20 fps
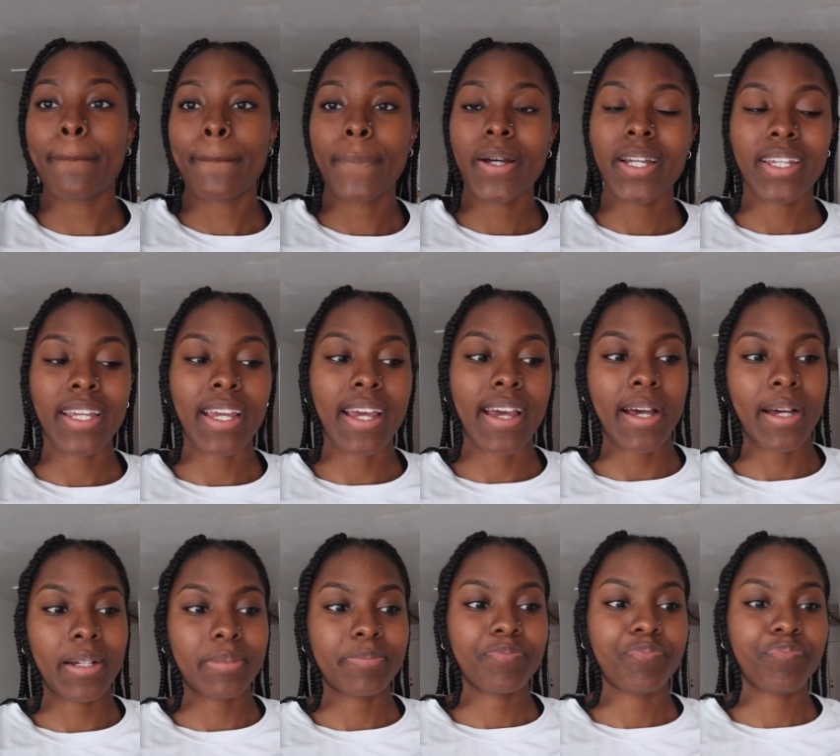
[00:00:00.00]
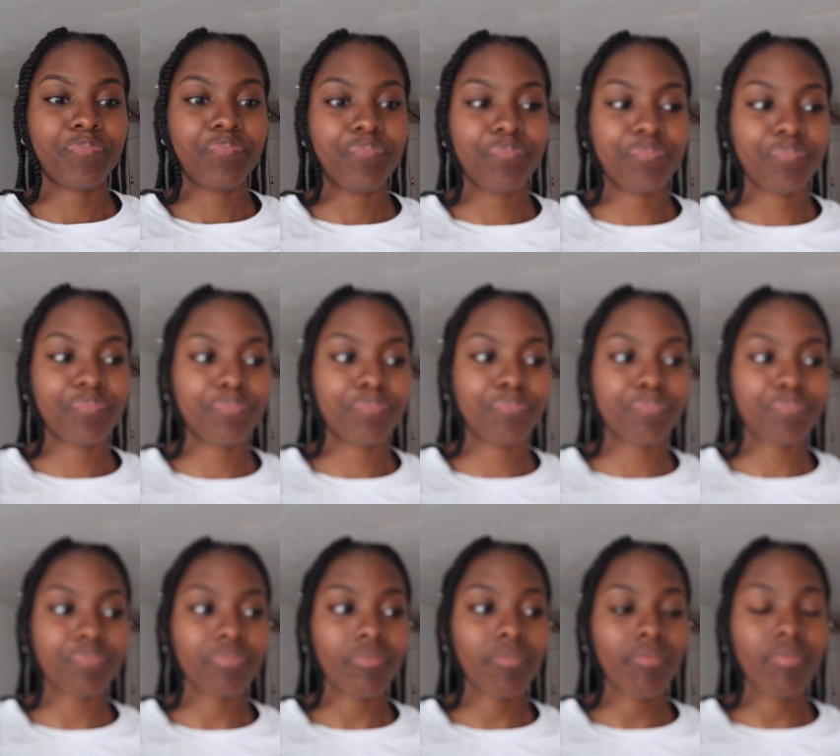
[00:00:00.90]
But yeah.
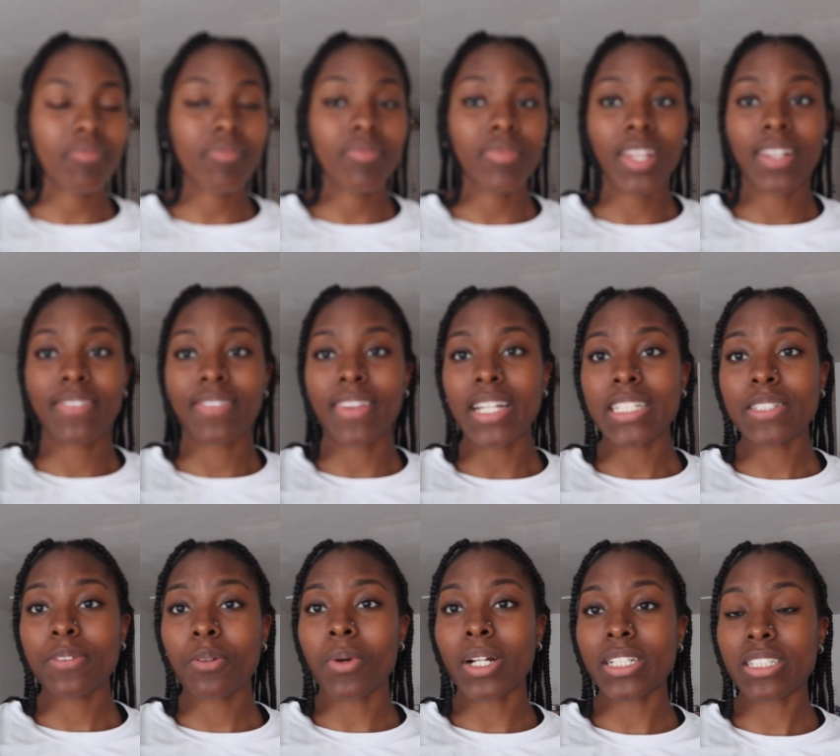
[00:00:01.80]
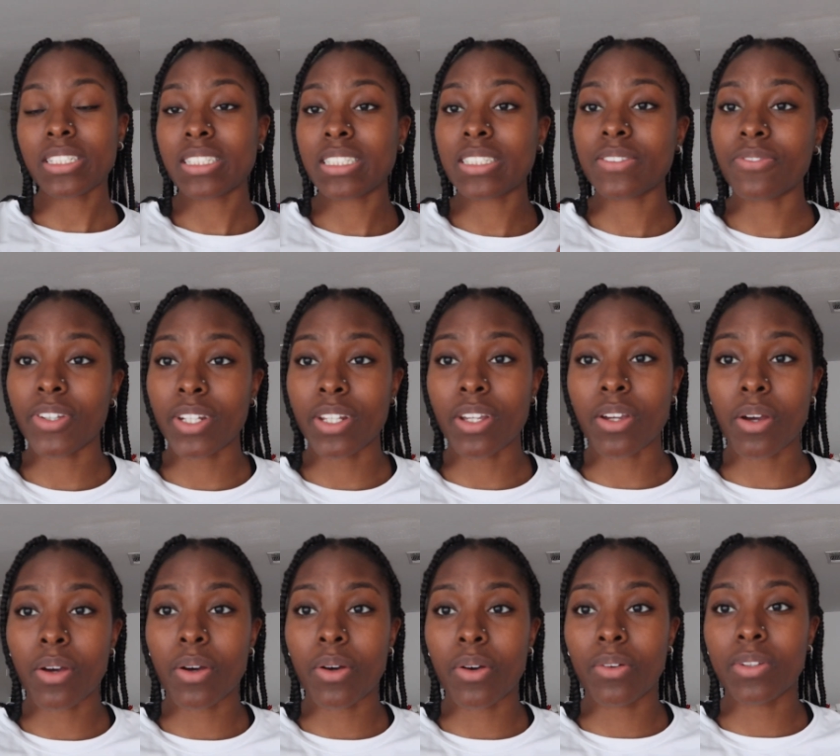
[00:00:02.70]
Thanks for watching this
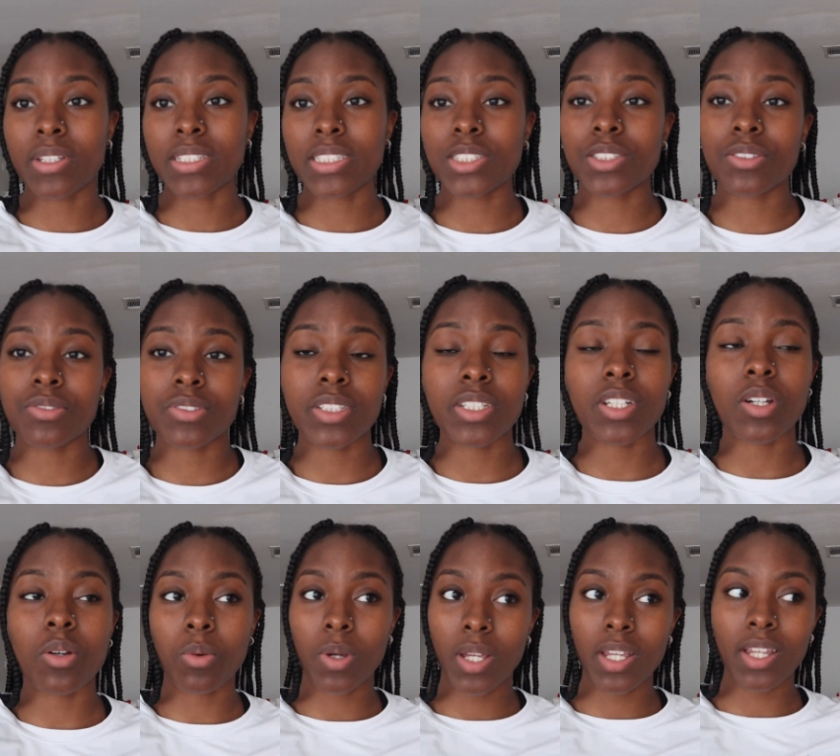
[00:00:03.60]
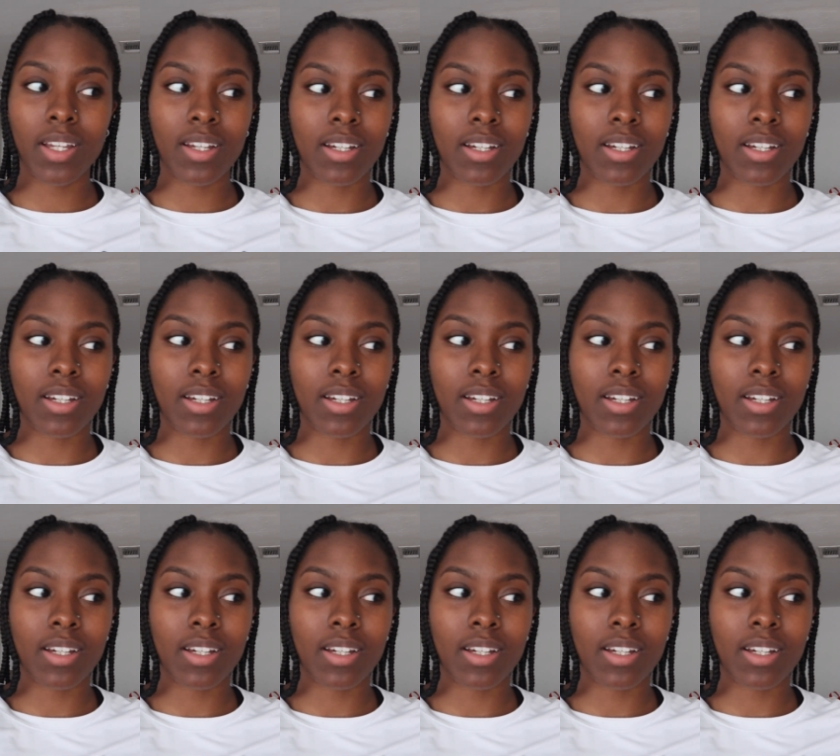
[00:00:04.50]
video. This is really quick.